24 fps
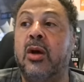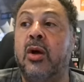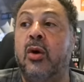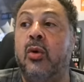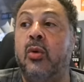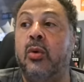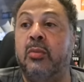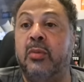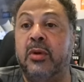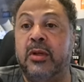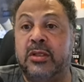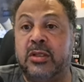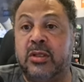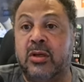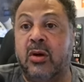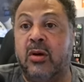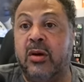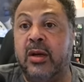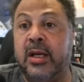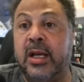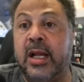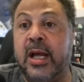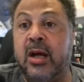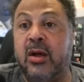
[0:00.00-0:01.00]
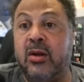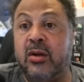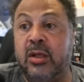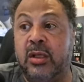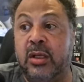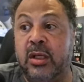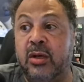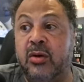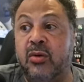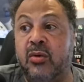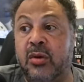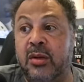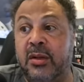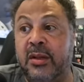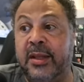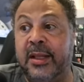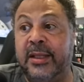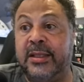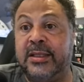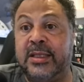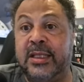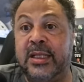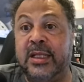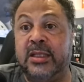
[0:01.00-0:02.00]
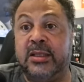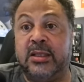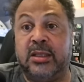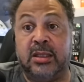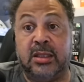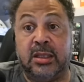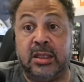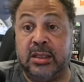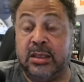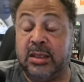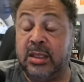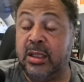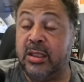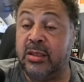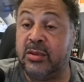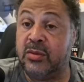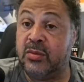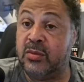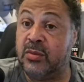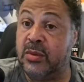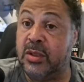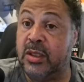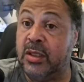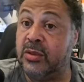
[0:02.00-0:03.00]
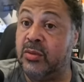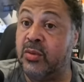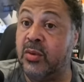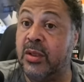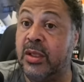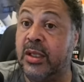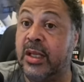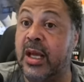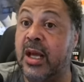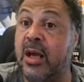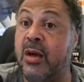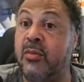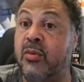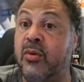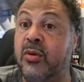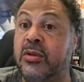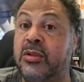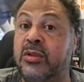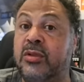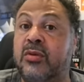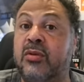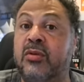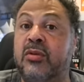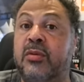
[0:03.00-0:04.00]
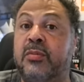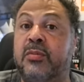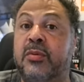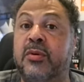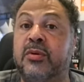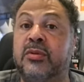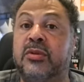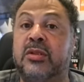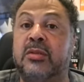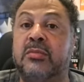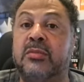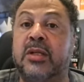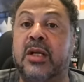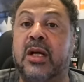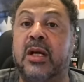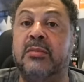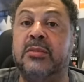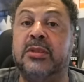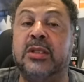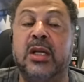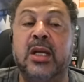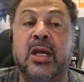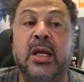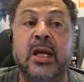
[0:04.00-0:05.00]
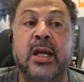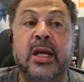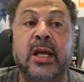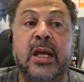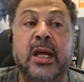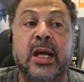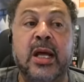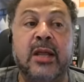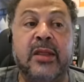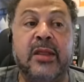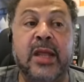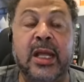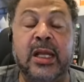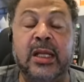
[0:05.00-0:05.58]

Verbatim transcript: when we started out literally the season, because here's here's where the Cowboys screw the pooch sometimes. They